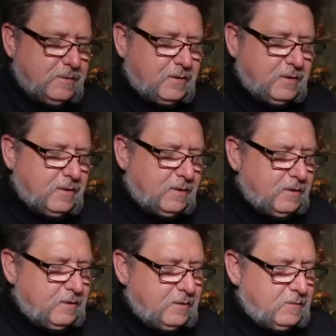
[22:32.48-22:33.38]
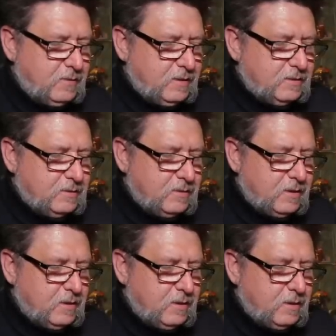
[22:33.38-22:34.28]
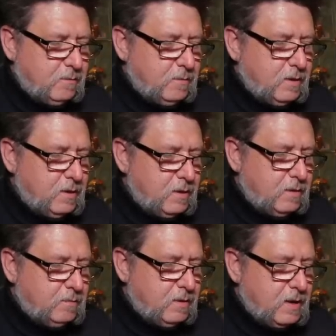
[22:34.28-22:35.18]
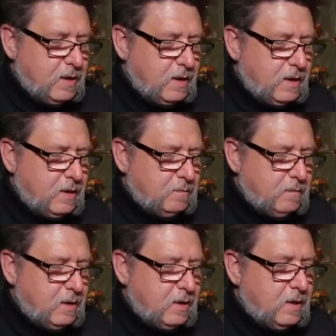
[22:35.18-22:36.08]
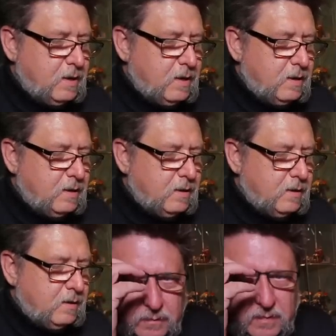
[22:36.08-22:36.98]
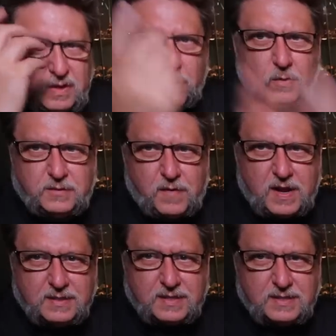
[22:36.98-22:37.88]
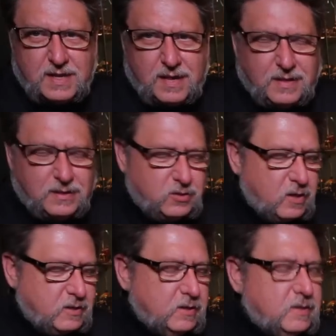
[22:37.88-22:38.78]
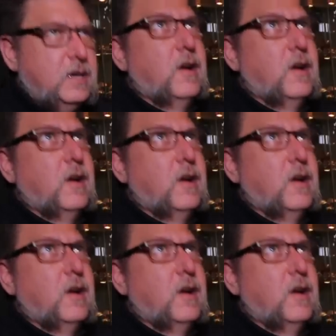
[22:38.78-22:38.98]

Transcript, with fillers: Um, blah, blah, blah. What's funny is inside the instructions